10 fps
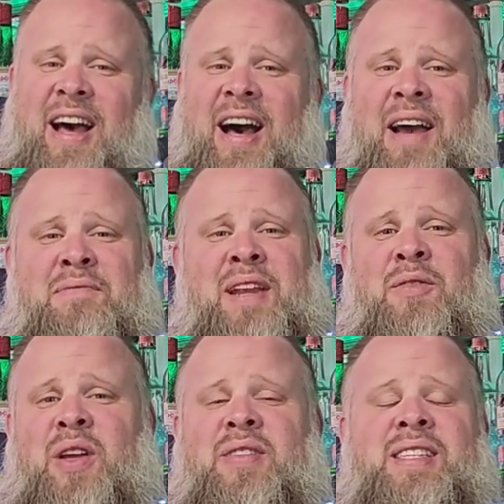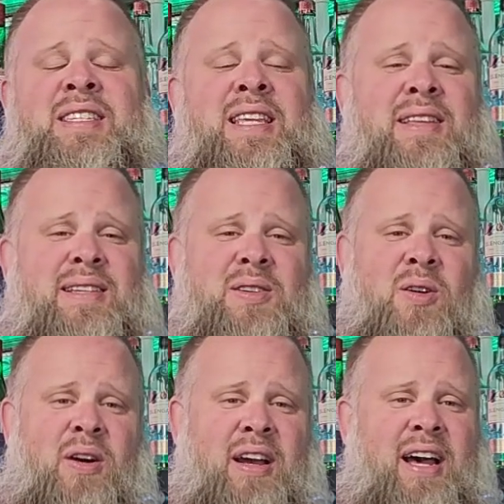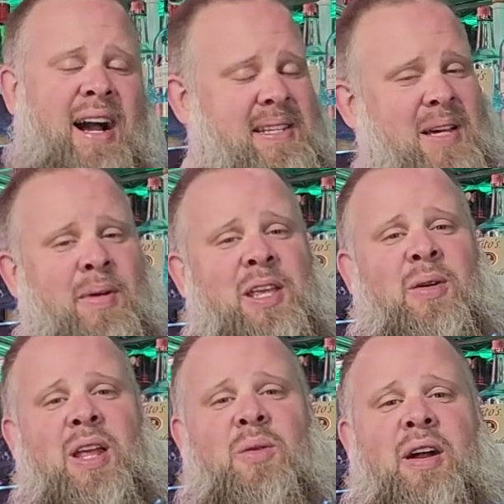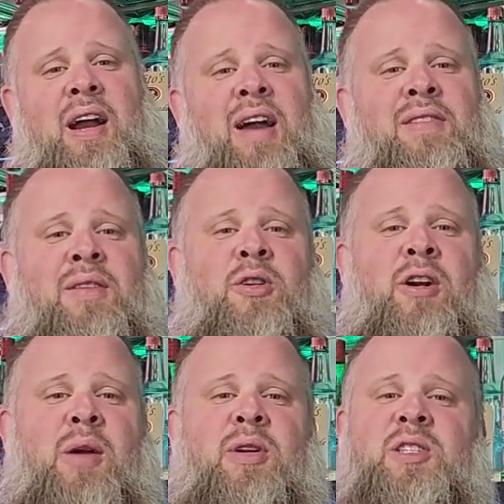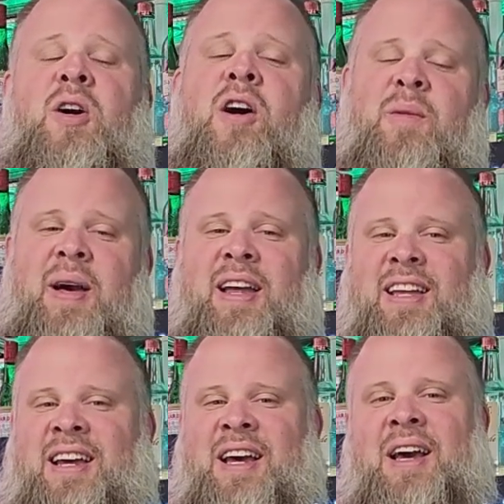I've never even seen this on a cocktail menu anywhere. I've never heard anyone talk about it.